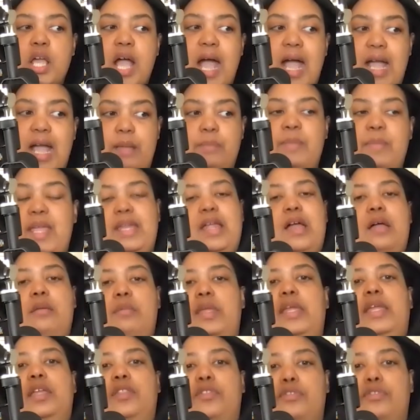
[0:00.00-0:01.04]
I may not
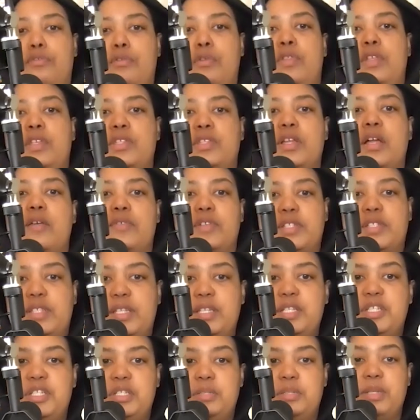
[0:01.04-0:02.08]
make it through this
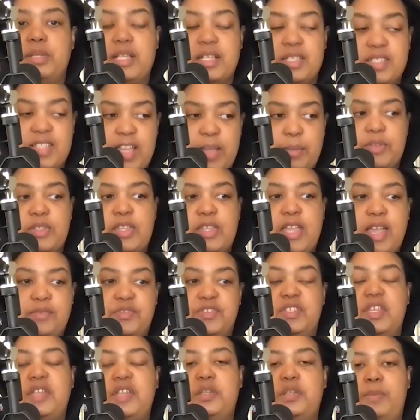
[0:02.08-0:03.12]
conversation because I must have
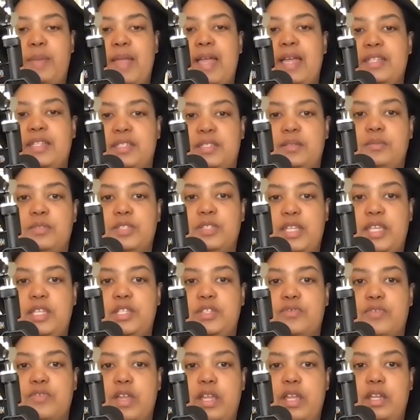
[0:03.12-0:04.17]
such bad
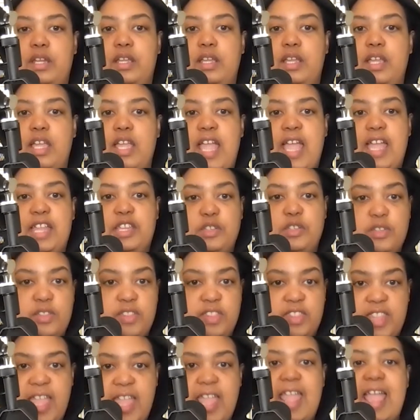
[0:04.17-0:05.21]
stage fright. And
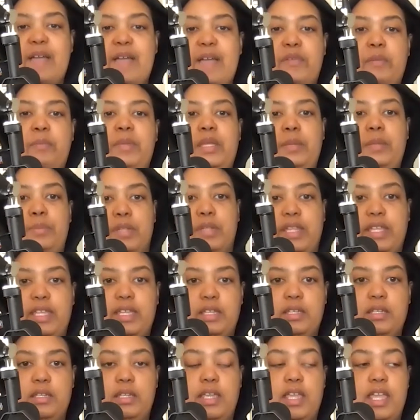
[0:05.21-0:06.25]
they have a B plan.
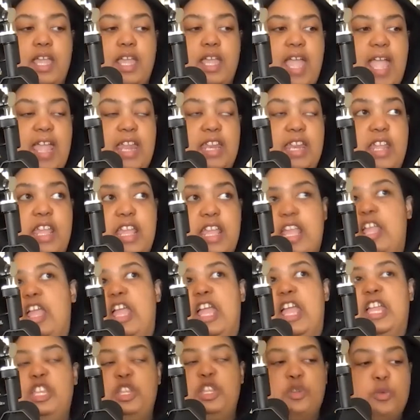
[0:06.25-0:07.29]
And
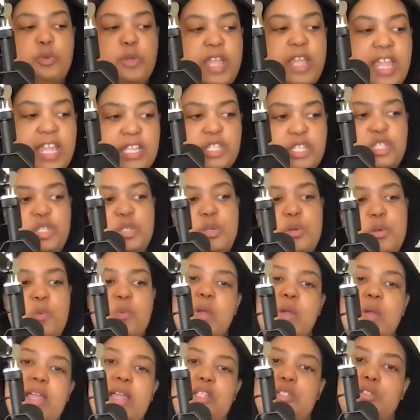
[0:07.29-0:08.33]
you inch your
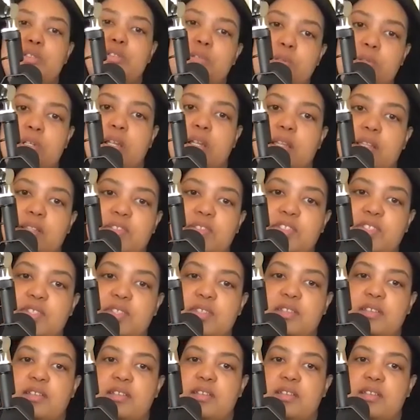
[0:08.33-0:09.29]
way towards